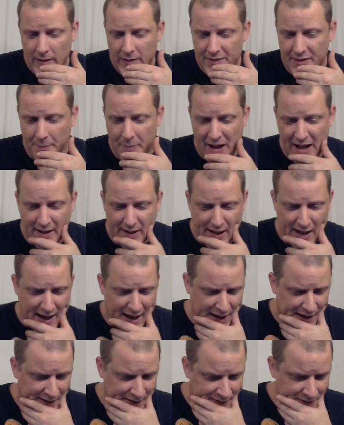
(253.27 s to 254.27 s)
The Pack
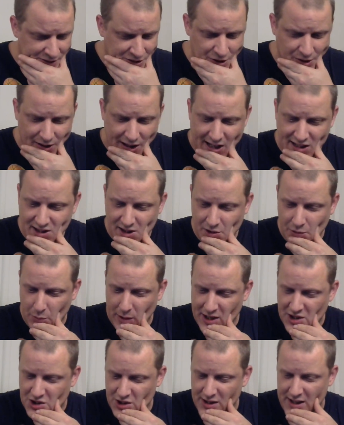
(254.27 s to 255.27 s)
God. Do you like the
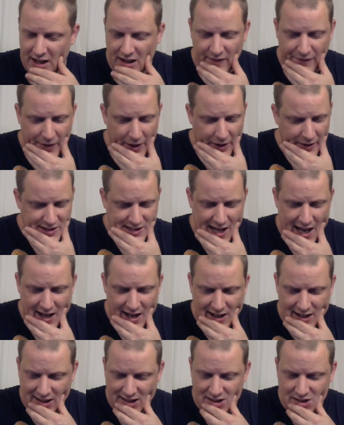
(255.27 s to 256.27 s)
direction the NFL is
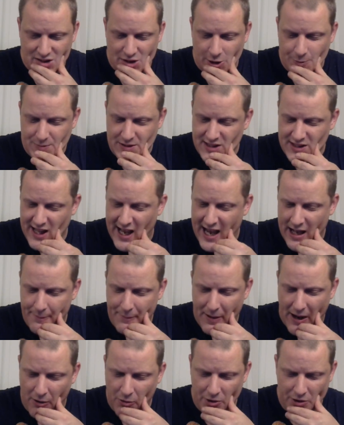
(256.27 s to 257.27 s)
heading in terms of the
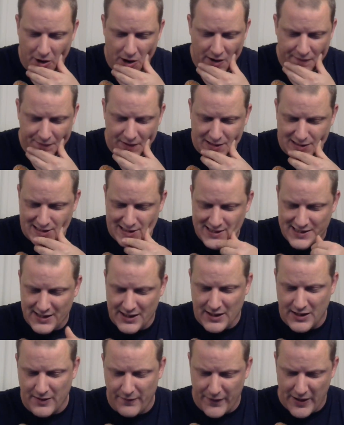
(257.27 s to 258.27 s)
high-powered offenses and
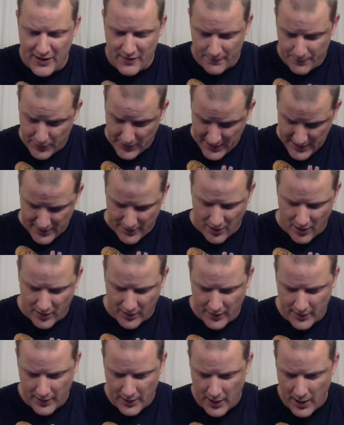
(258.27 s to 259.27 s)
innovative play
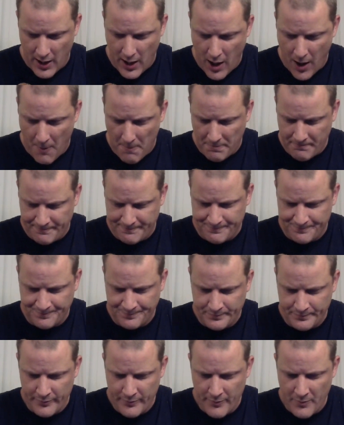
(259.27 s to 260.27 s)
calling?
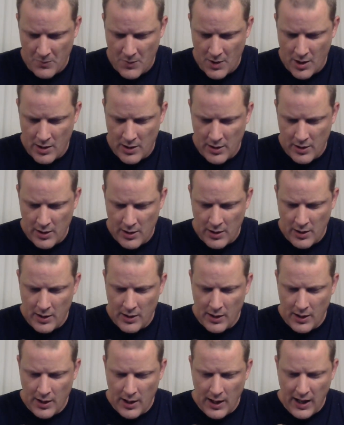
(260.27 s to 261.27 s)

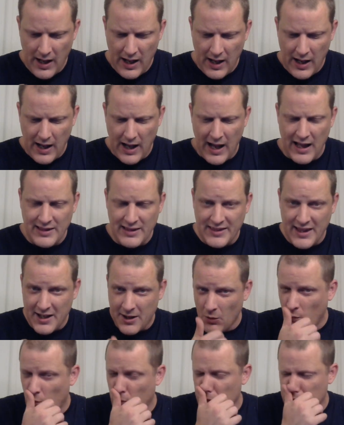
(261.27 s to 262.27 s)
I think
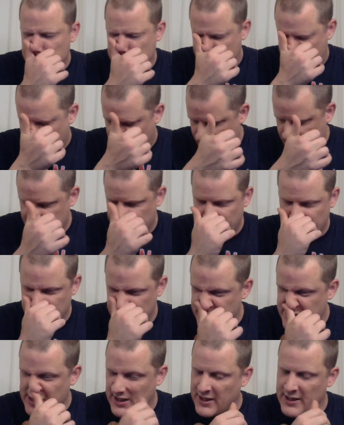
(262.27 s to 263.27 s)
it works better than
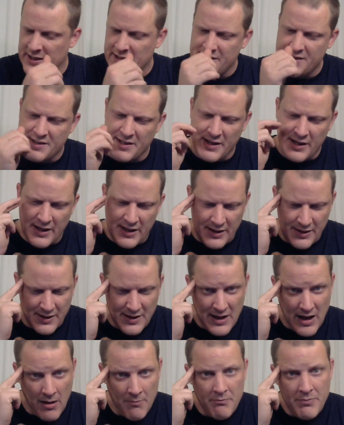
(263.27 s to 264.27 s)
it does in
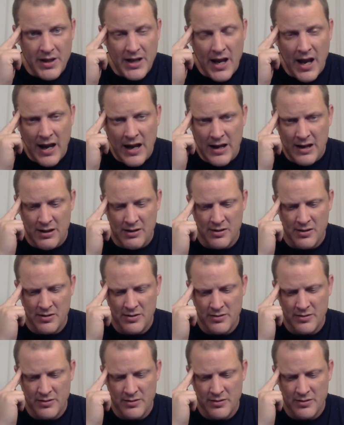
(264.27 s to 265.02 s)
the NBA